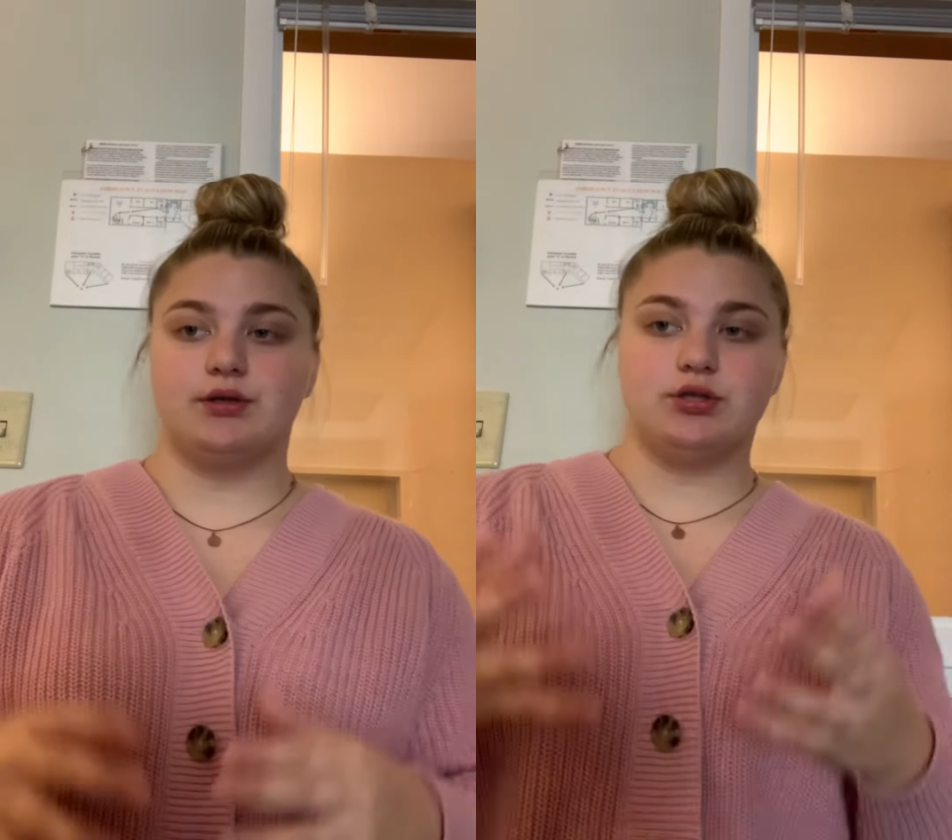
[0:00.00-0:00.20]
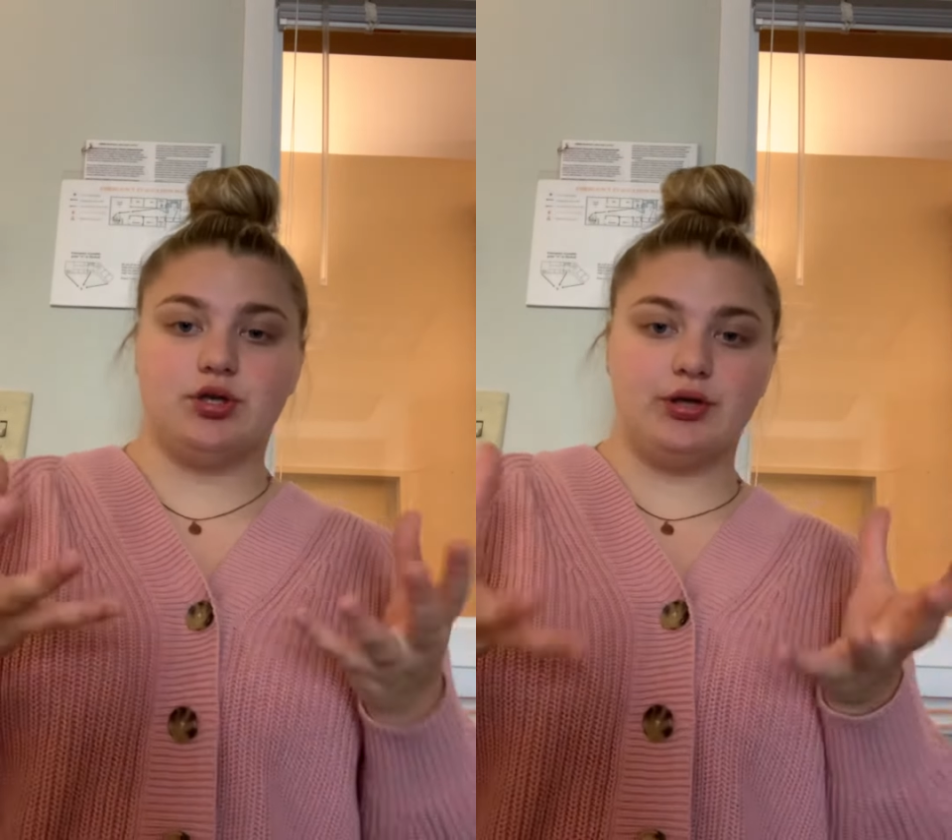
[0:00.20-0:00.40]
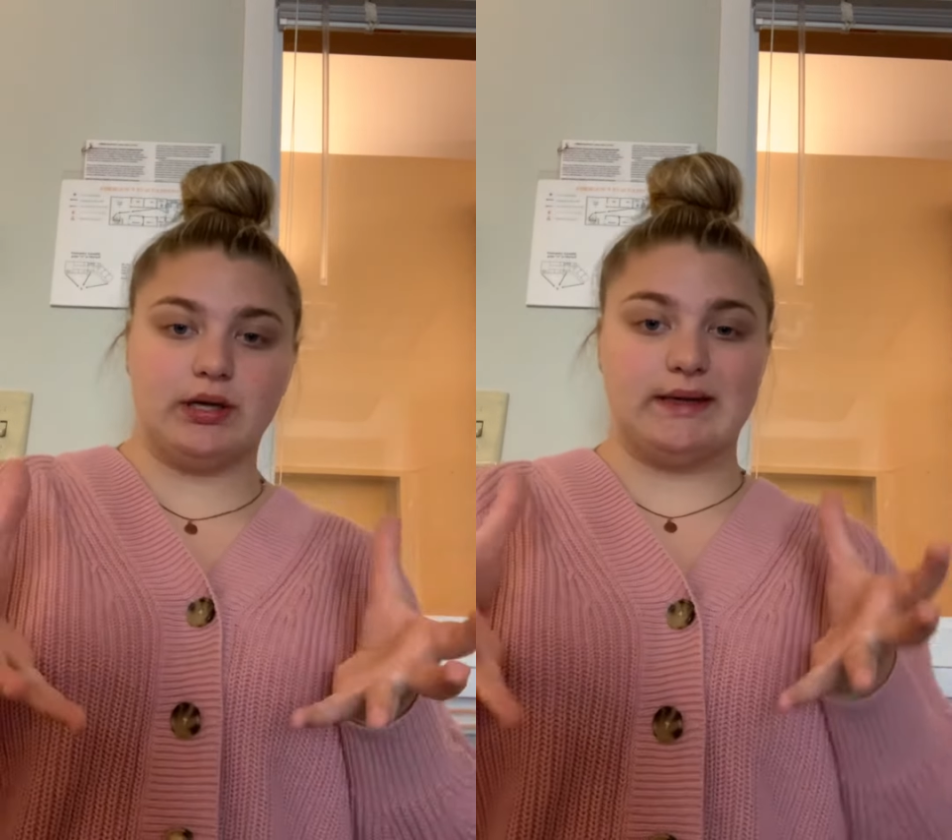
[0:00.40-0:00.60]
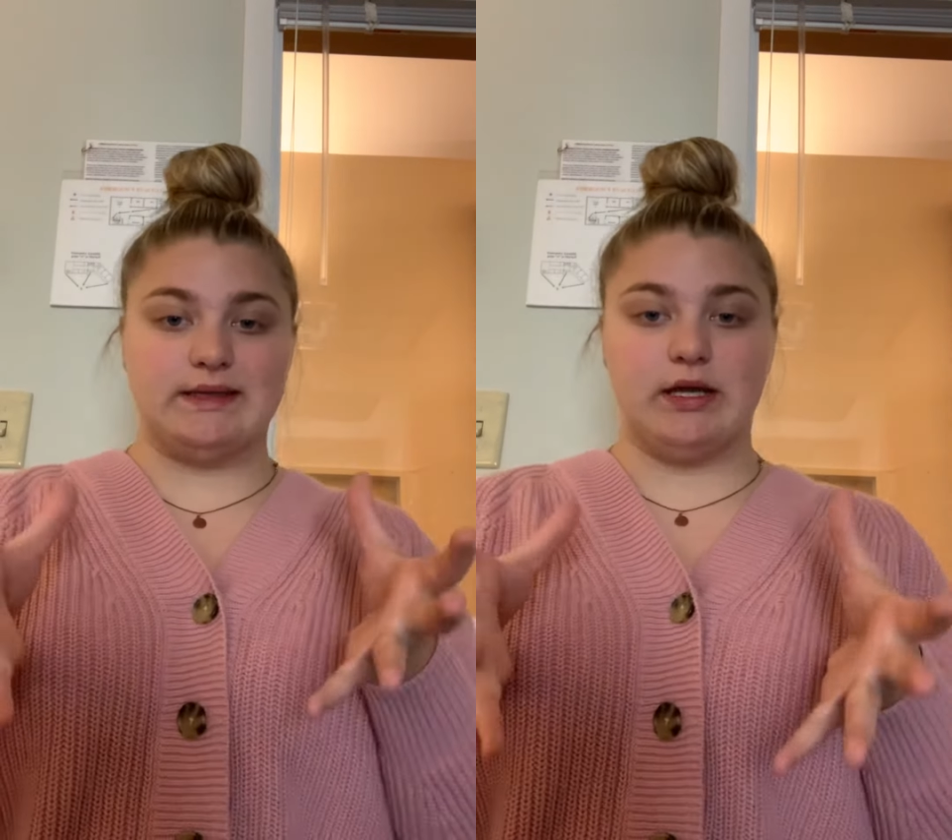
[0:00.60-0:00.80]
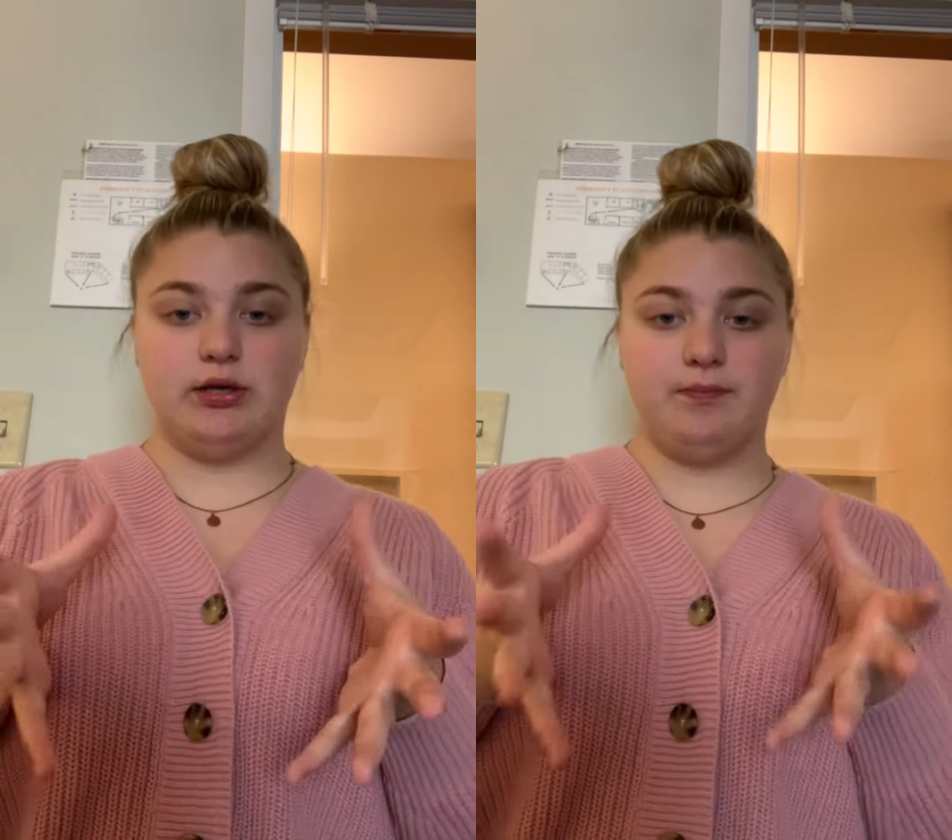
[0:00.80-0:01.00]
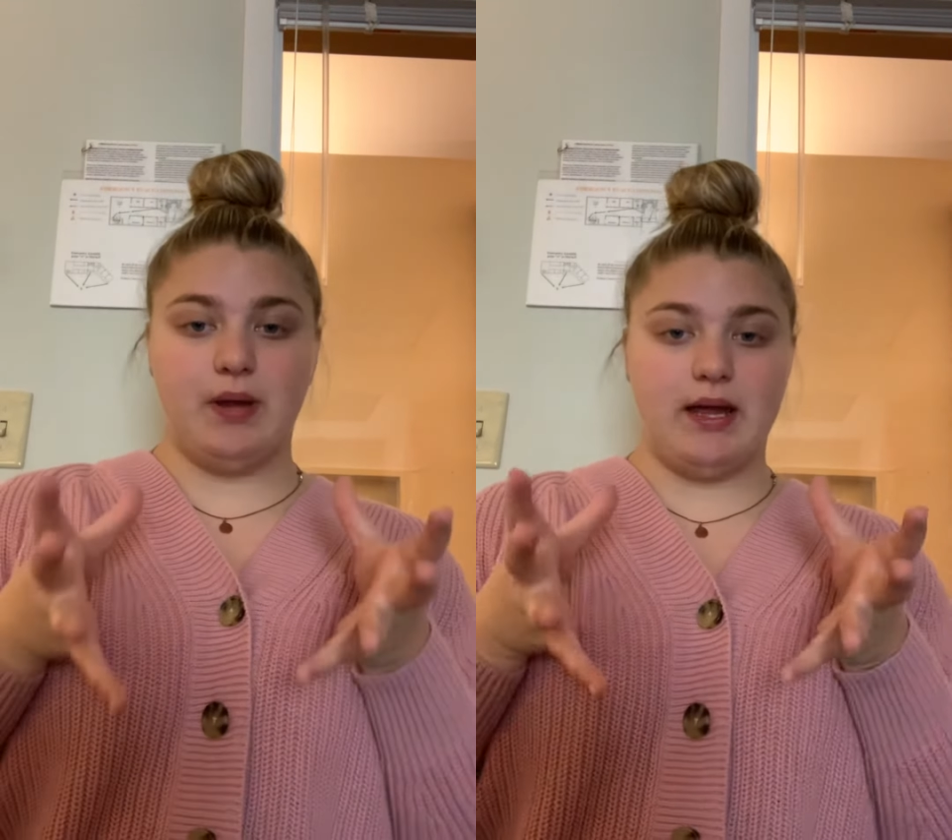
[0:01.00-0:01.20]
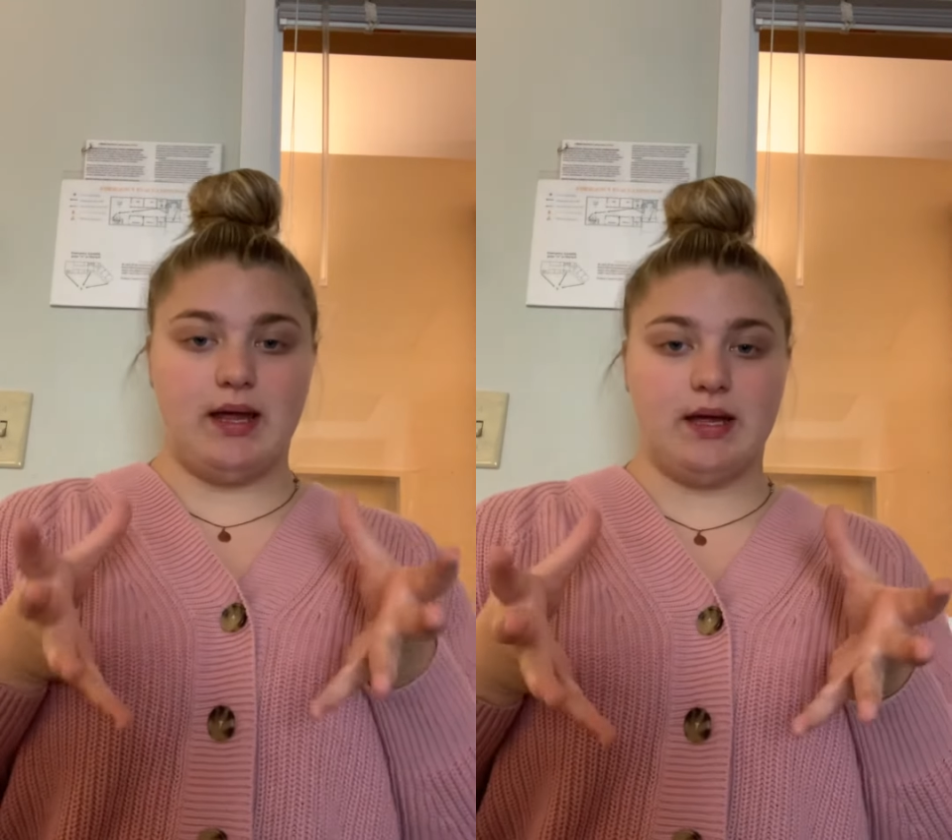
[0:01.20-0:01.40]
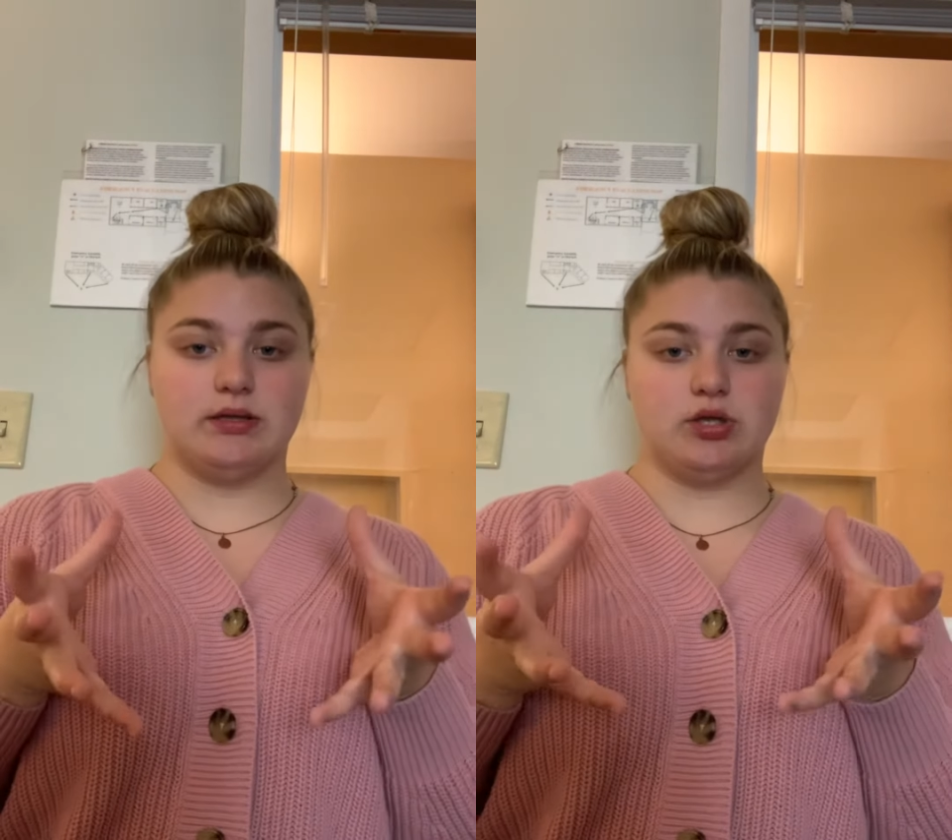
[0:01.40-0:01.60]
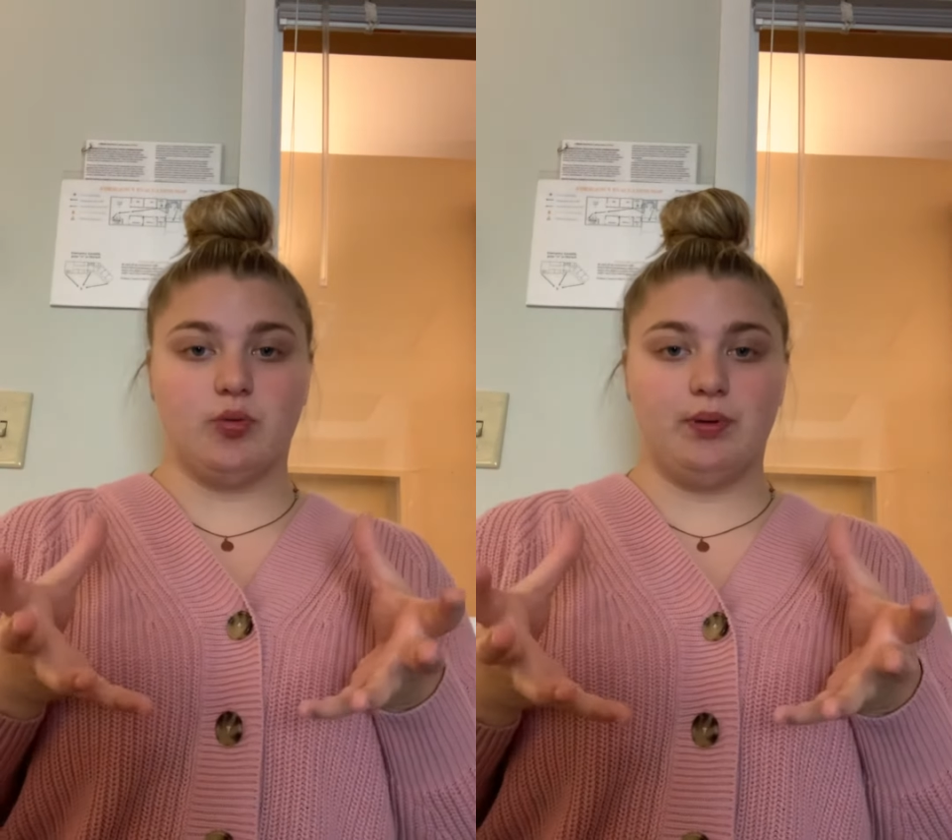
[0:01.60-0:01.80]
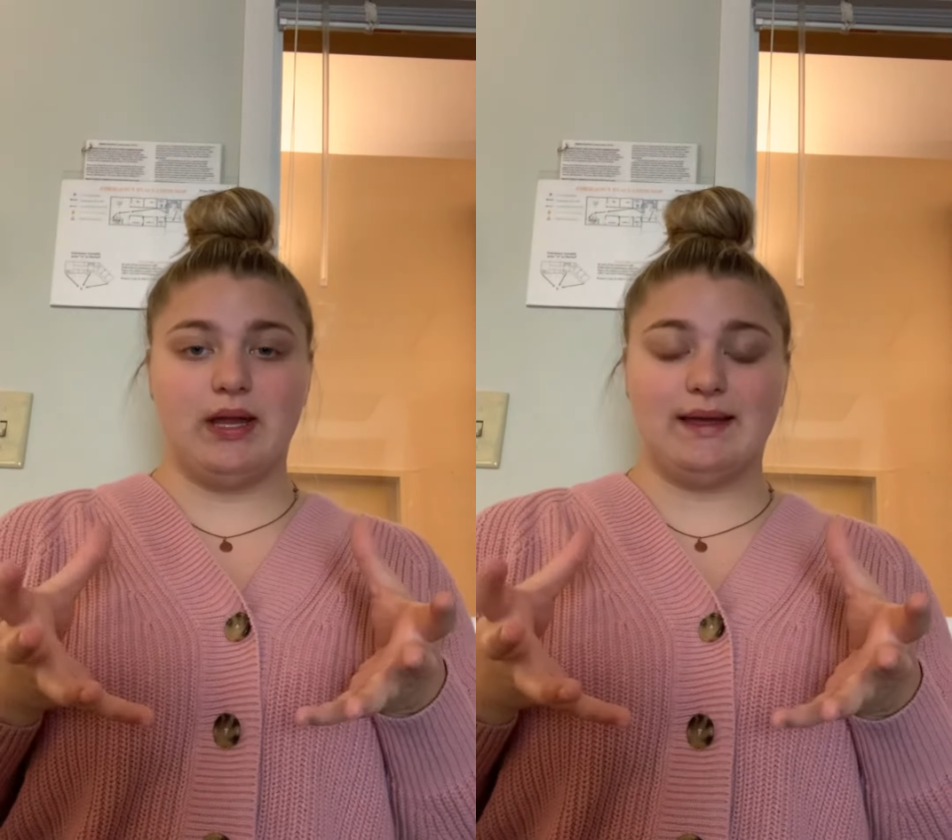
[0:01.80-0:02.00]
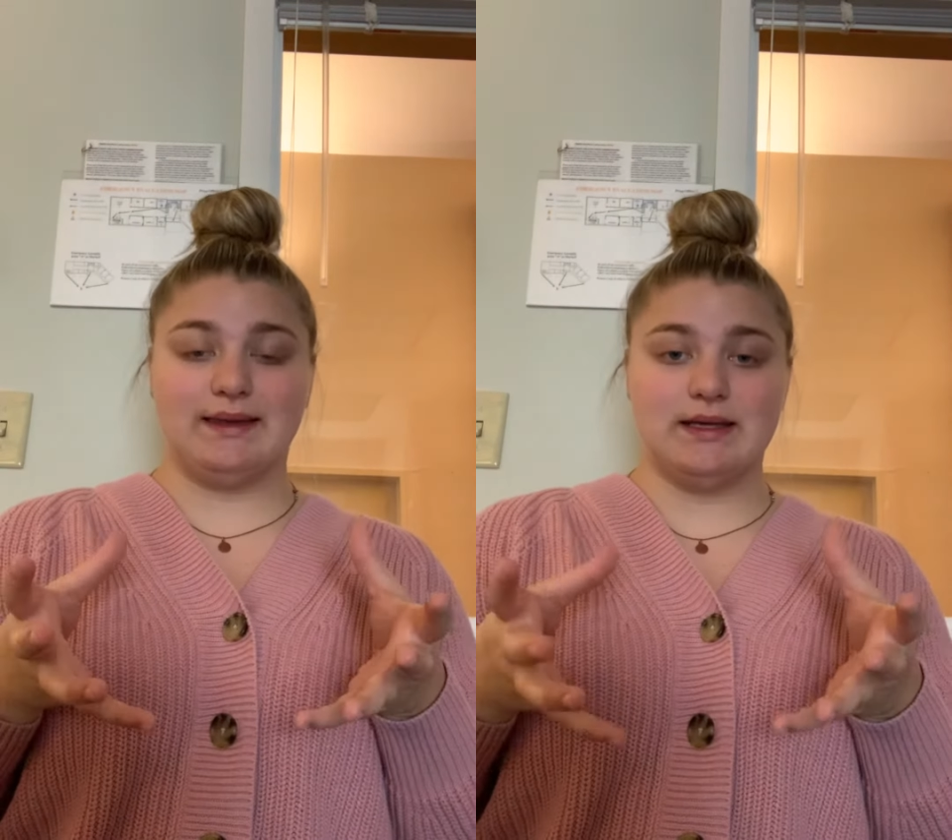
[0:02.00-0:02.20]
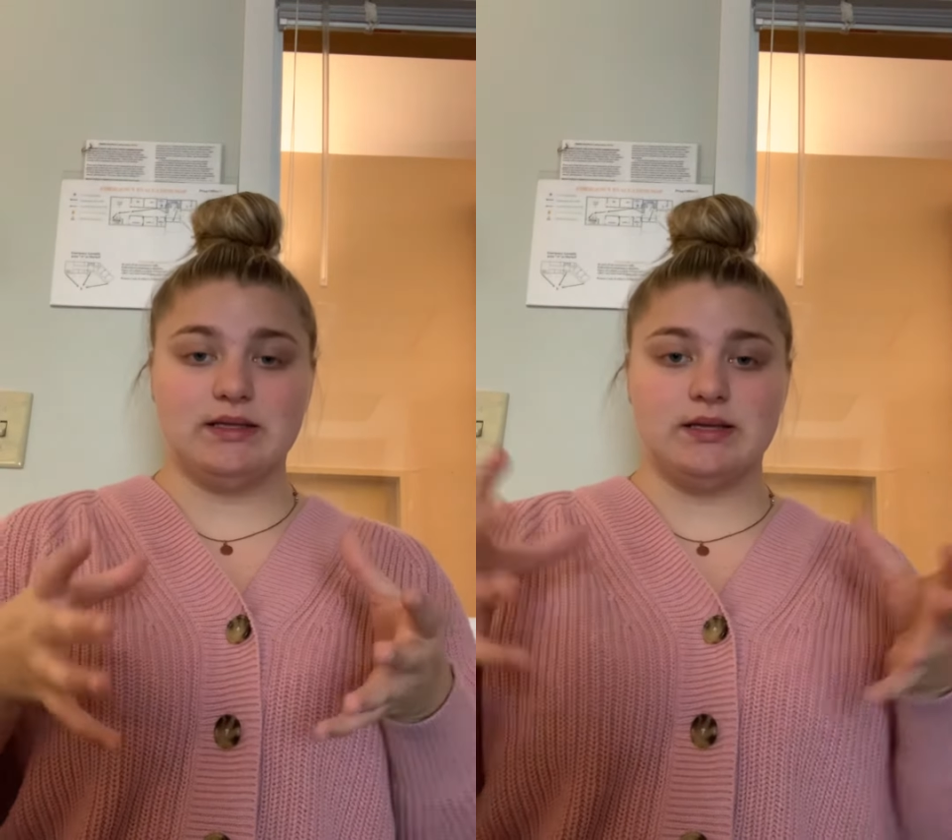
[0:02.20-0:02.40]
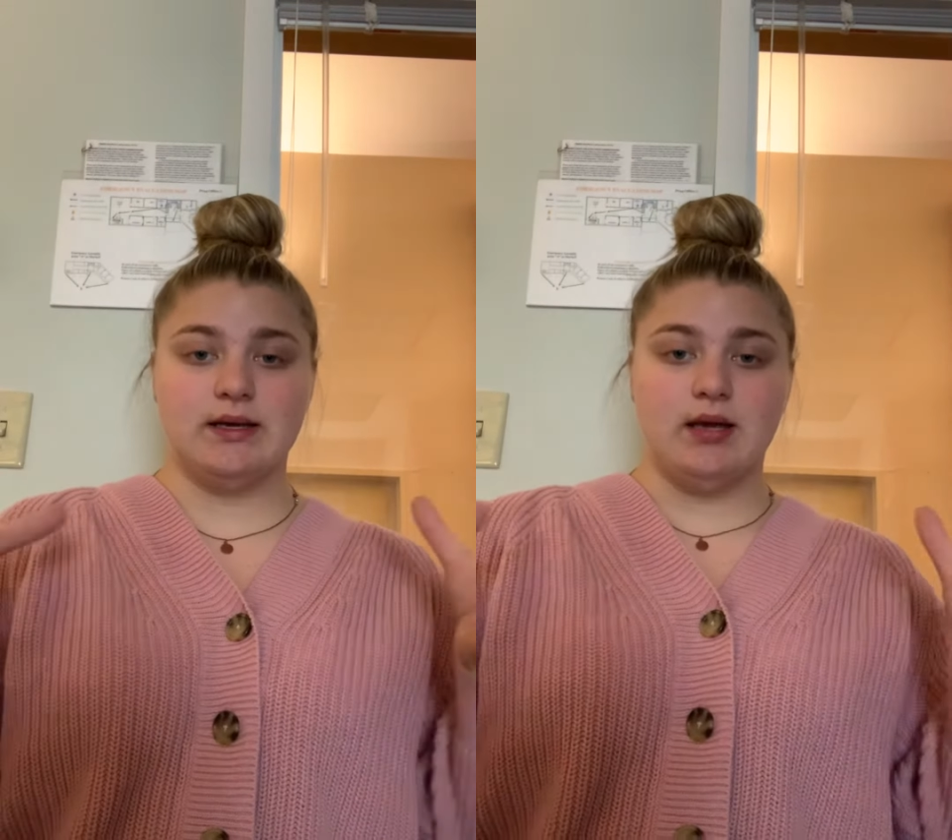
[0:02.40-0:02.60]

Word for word: So you're going to take your hands open like this